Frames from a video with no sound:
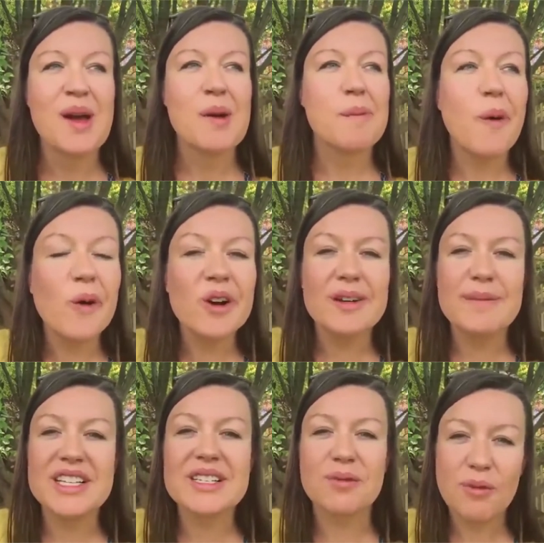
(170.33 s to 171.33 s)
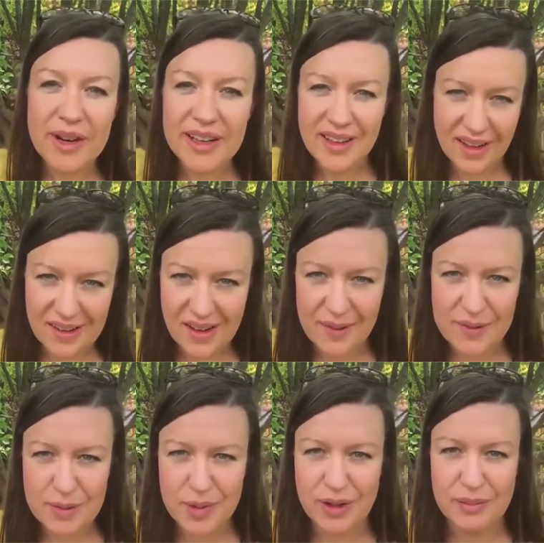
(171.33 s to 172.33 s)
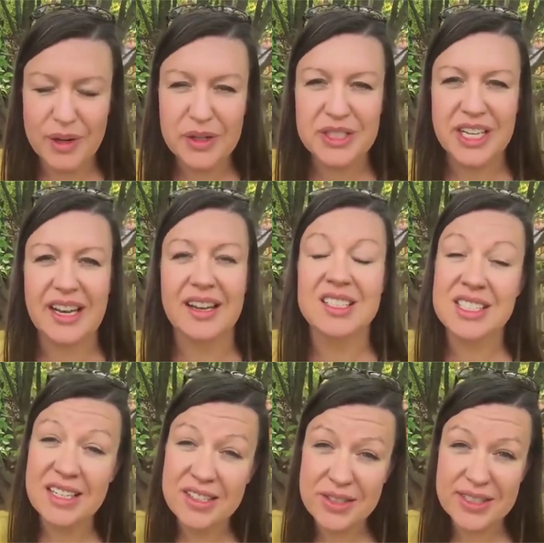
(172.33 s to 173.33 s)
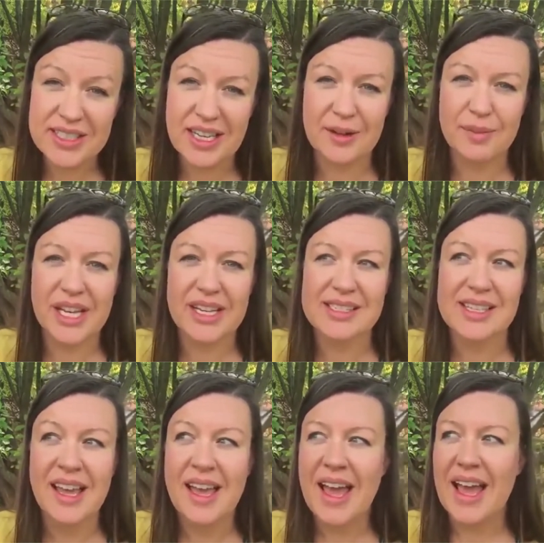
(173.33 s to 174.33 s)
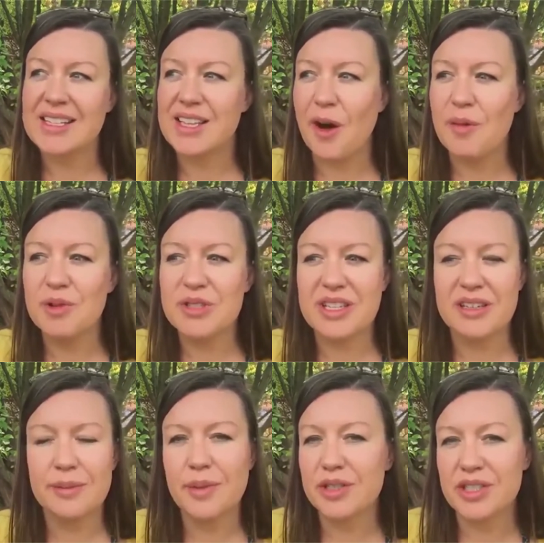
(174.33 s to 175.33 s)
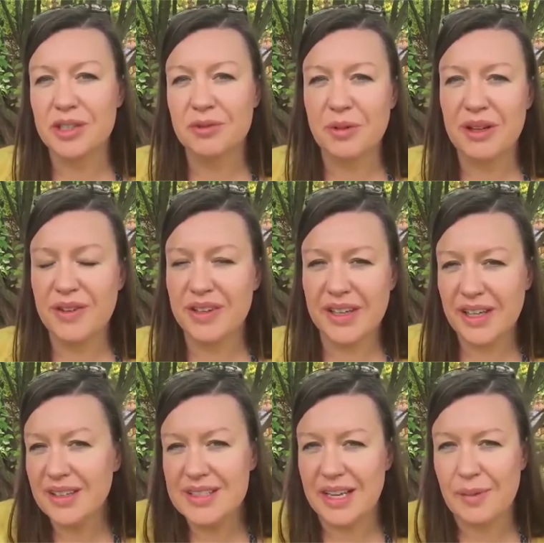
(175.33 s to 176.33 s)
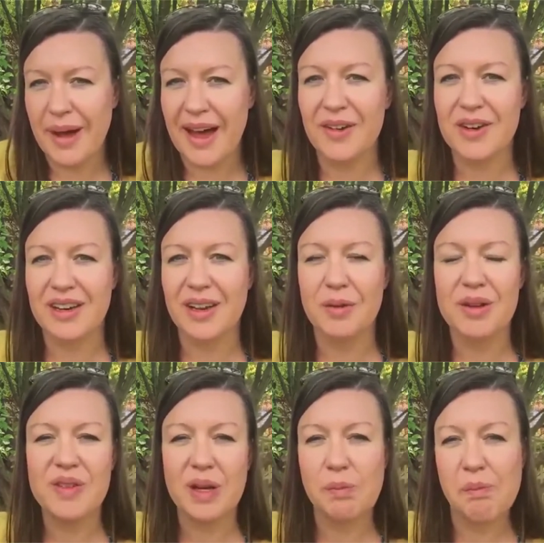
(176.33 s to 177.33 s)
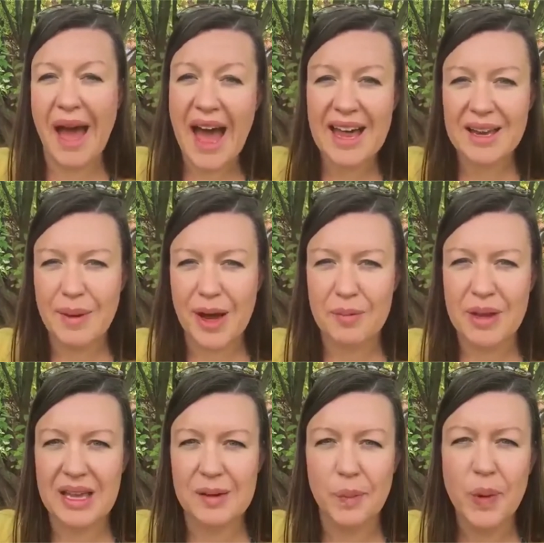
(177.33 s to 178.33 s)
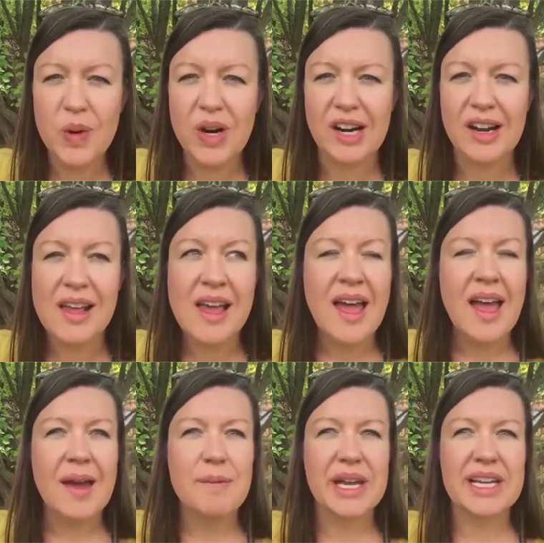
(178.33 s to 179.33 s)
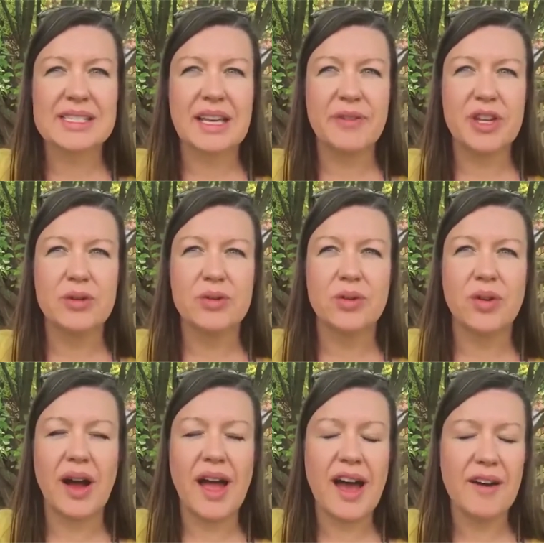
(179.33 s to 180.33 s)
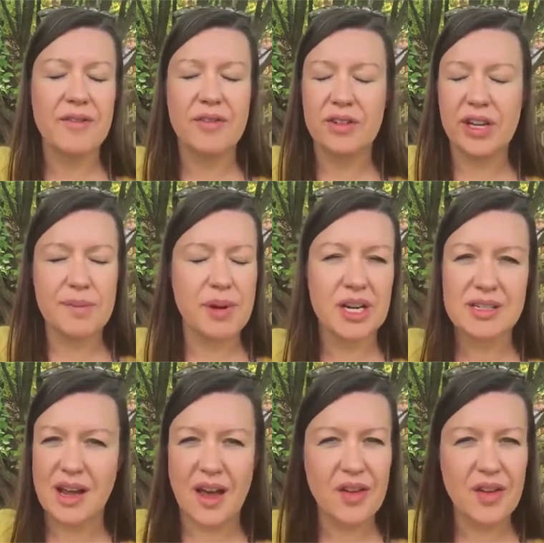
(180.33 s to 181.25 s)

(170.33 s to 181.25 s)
boredom is a really uncomfortable emotion. And it's interesting because it's almost an emotion we feel guilty about. You know, we feel bad about being bored because if you have compared to other